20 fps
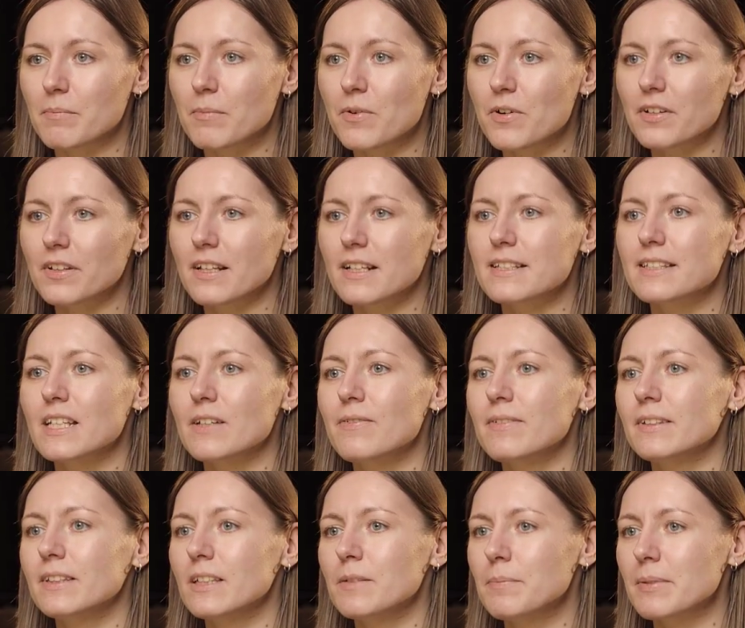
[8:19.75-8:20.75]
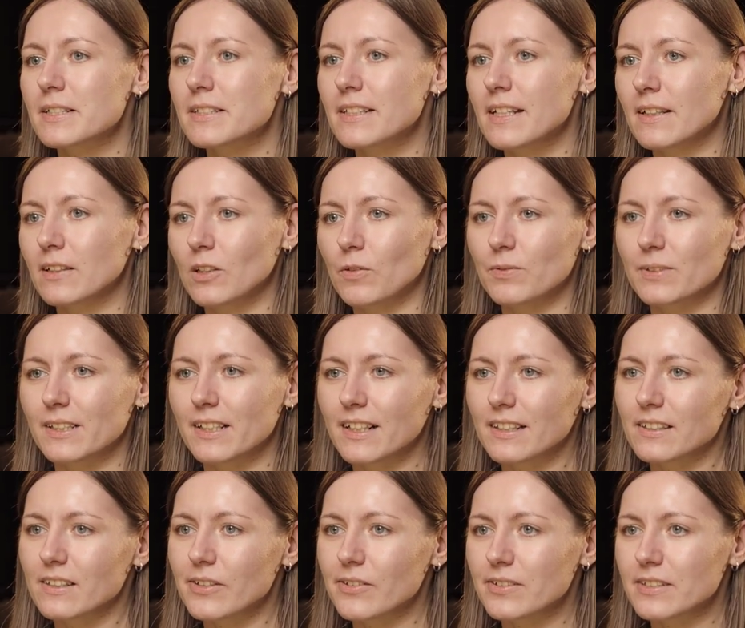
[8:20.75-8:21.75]
more than 70% of
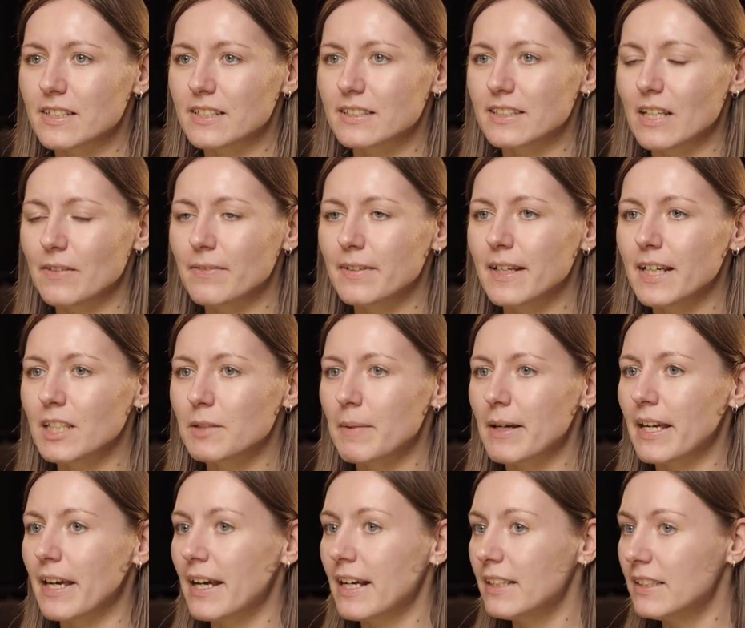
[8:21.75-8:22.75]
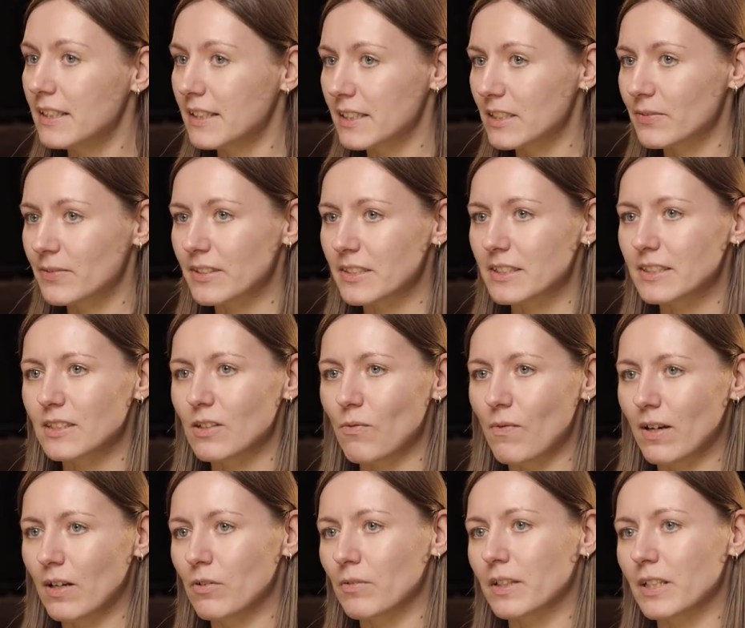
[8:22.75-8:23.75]
screen reader users navigate by headings first
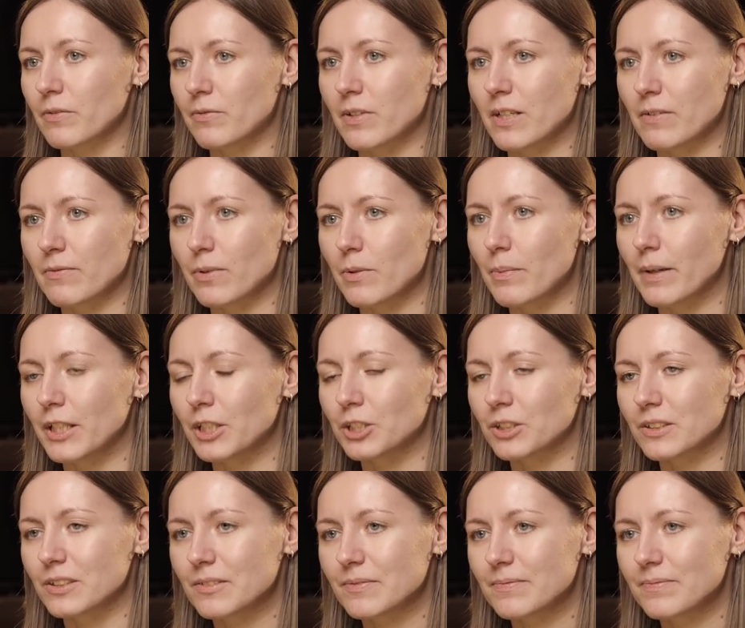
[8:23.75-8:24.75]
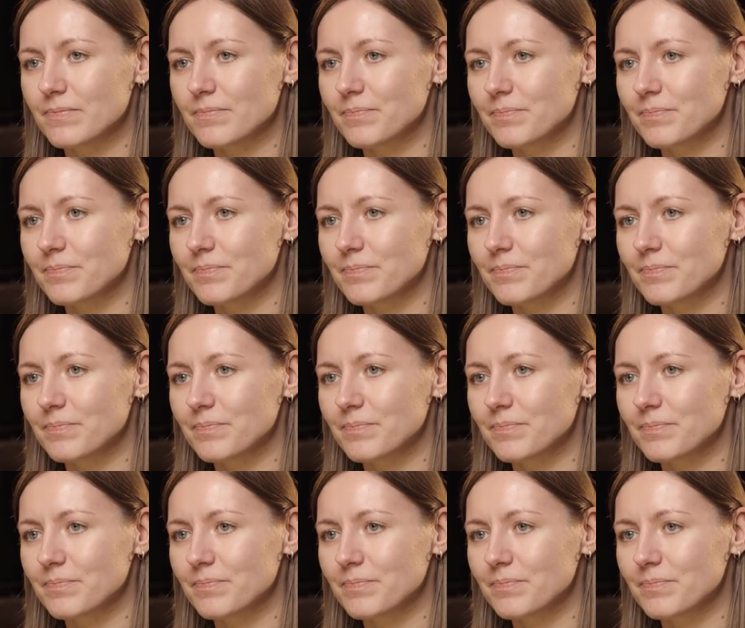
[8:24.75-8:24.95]
when looking for information.